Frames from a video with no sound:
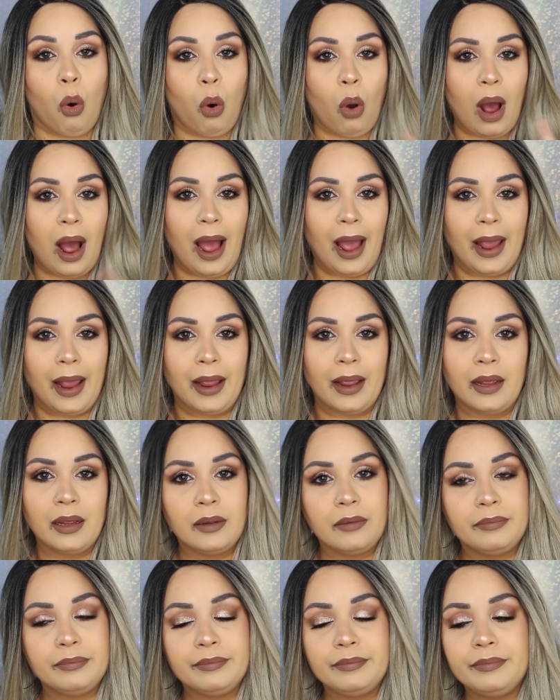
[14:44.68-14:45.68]
why
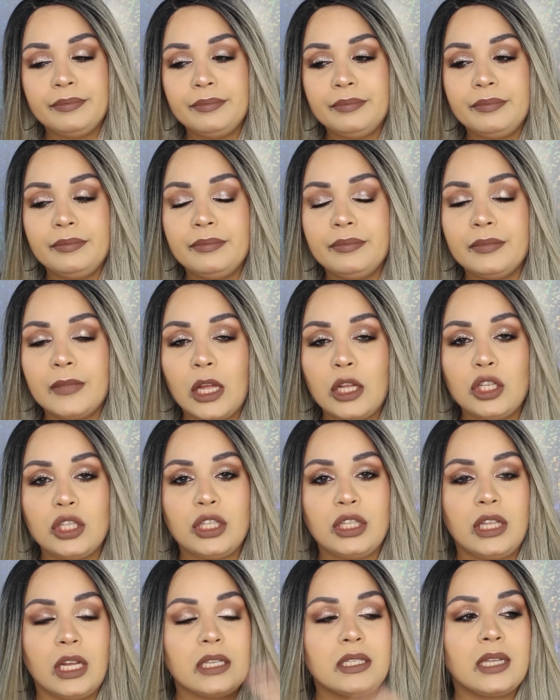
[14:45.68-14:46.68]

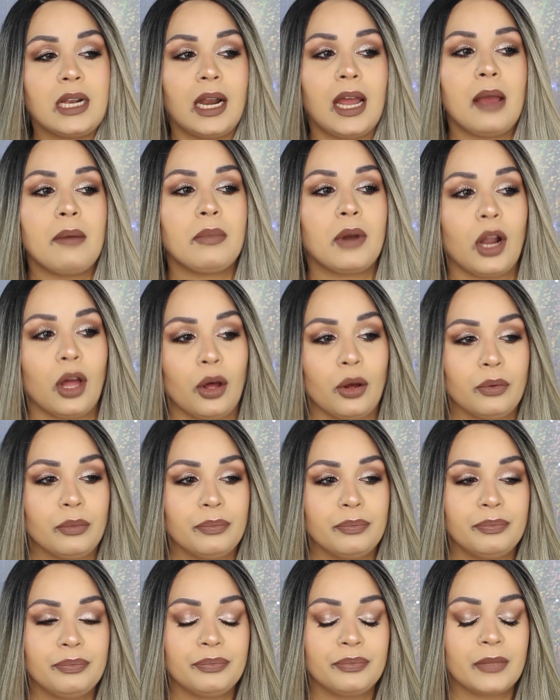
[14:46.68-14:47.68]
does Glam Glow
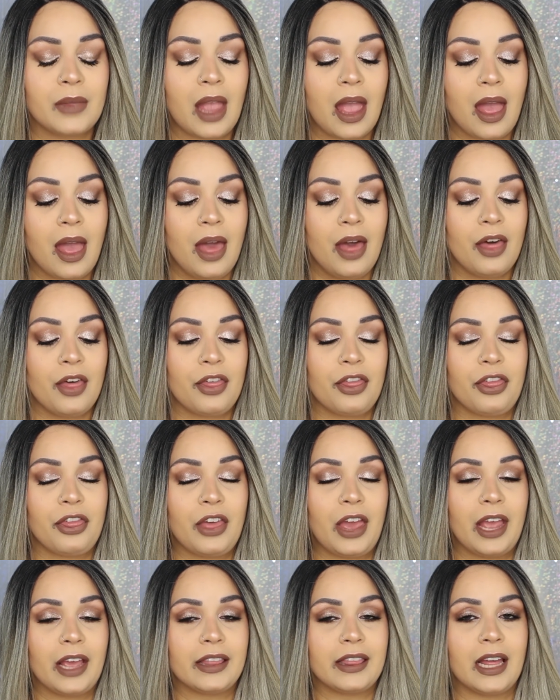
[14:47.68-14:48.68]

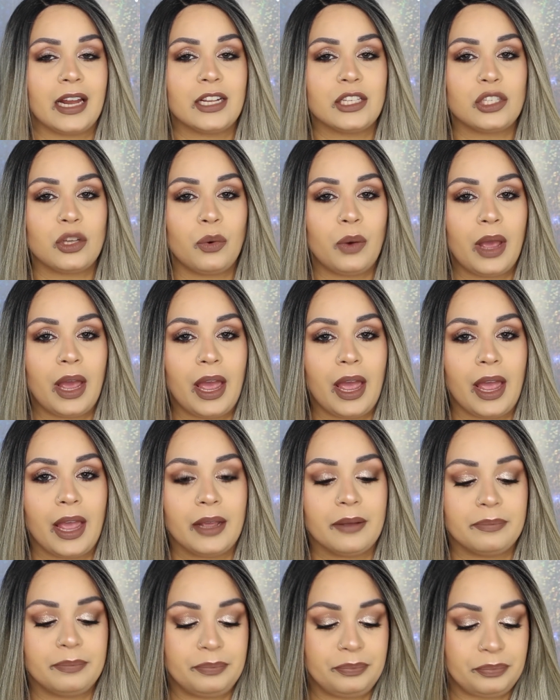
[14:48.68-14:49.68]
think that it's
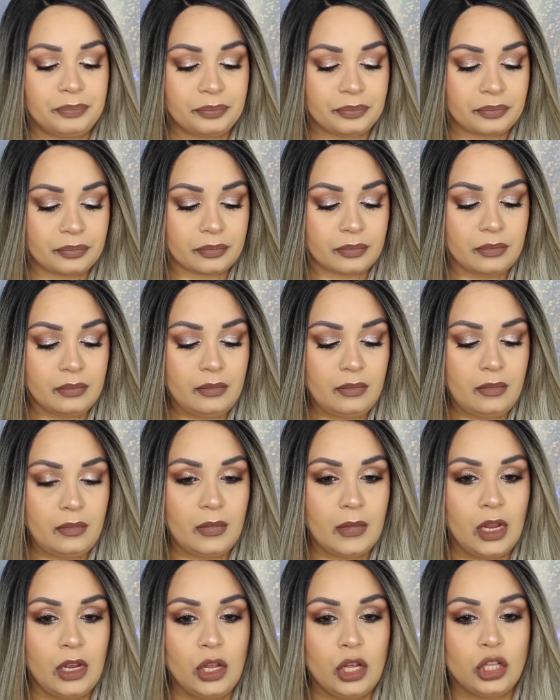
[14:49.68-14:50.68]
okay
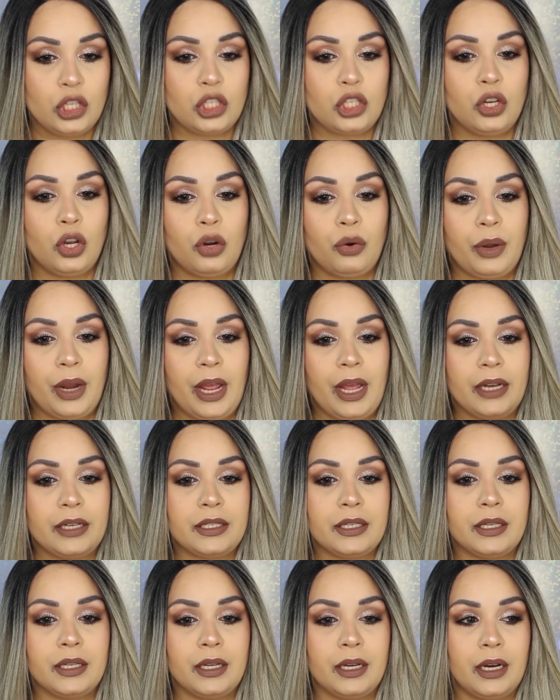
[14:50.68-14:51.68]
to
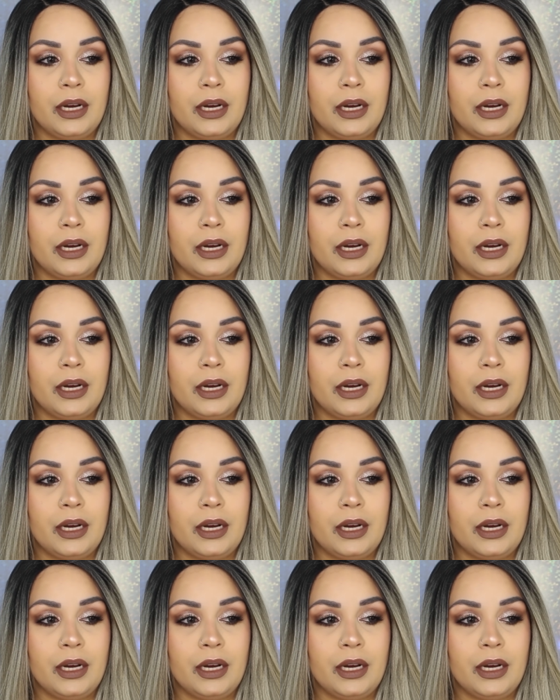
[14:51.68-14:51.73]
create